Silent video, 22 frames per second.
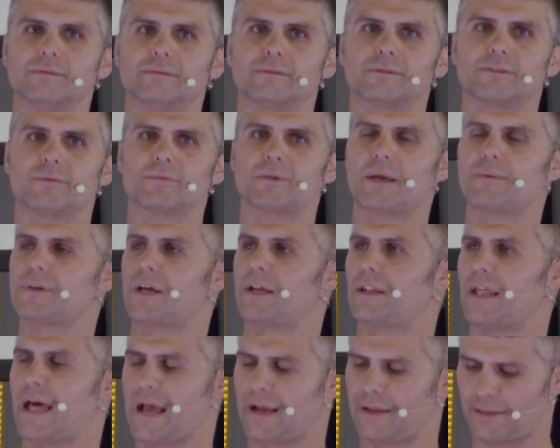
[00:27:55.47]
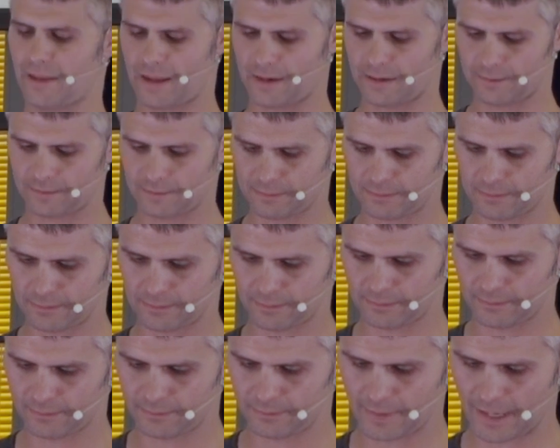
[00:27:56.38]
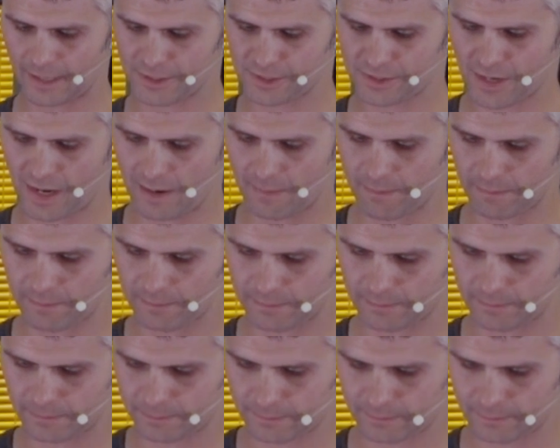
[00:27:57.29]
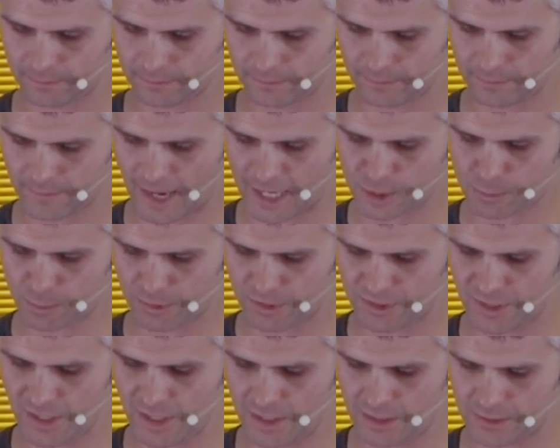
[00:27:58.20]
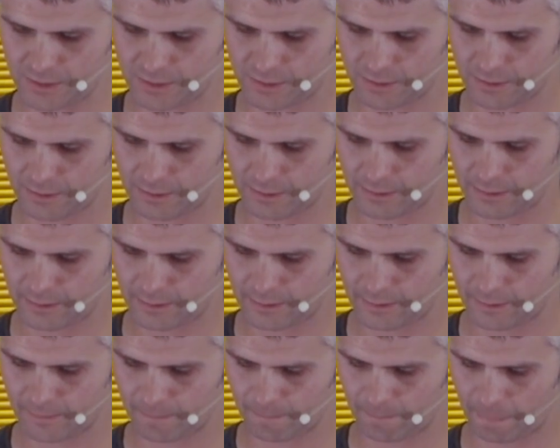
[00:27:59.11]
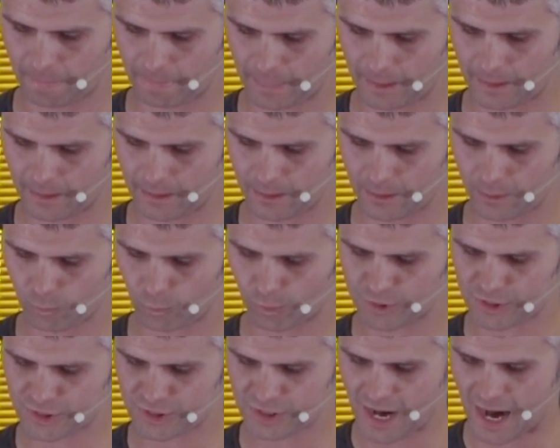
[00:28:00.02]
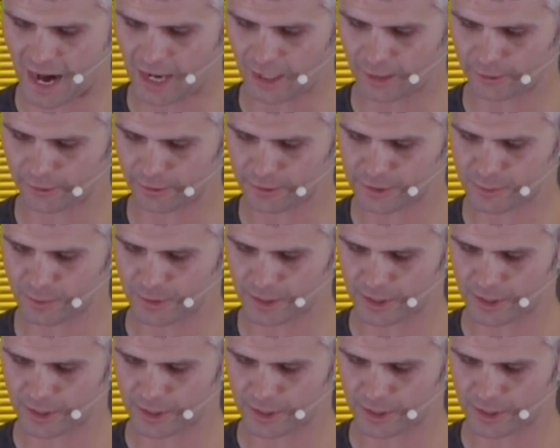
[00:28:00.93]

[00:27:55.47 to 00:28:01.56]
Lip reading: I lack that same expertise. We're scholars when